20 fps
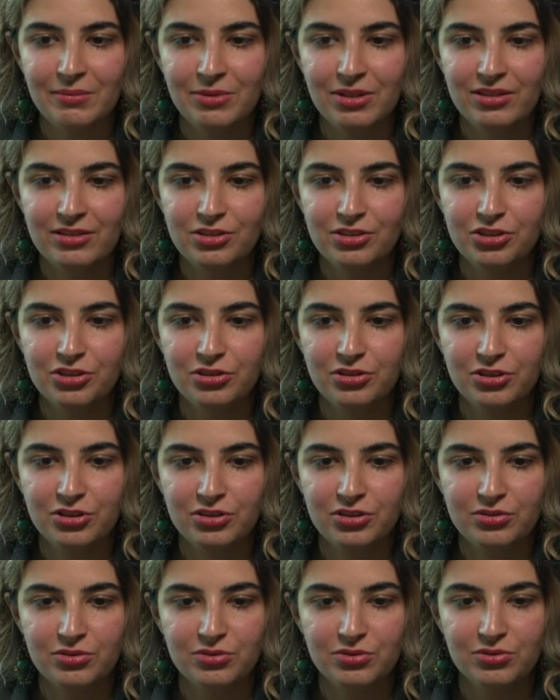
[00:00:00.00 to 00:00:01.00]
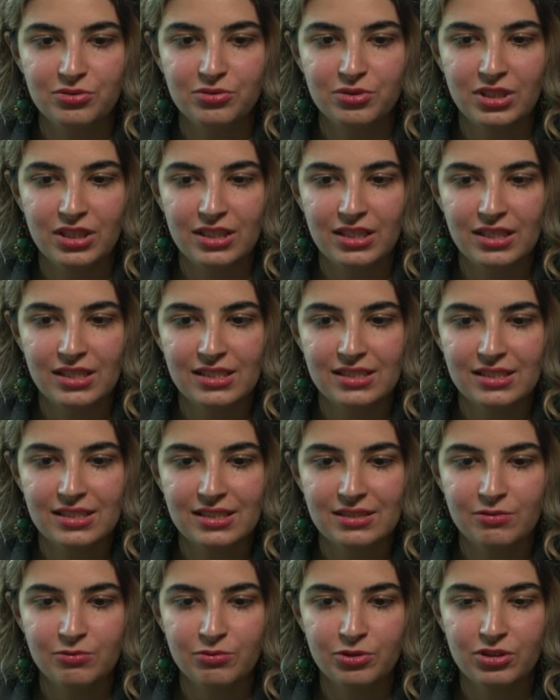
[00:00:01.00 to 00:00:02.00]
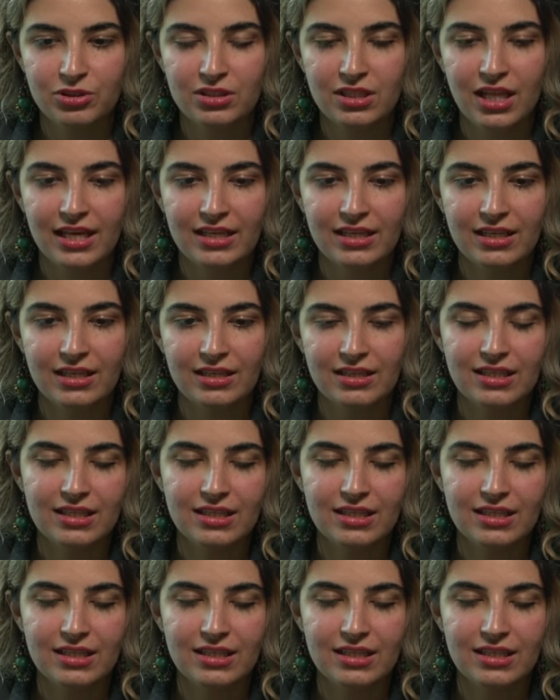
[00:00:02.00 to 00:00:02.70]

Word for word: going to show you is with, like the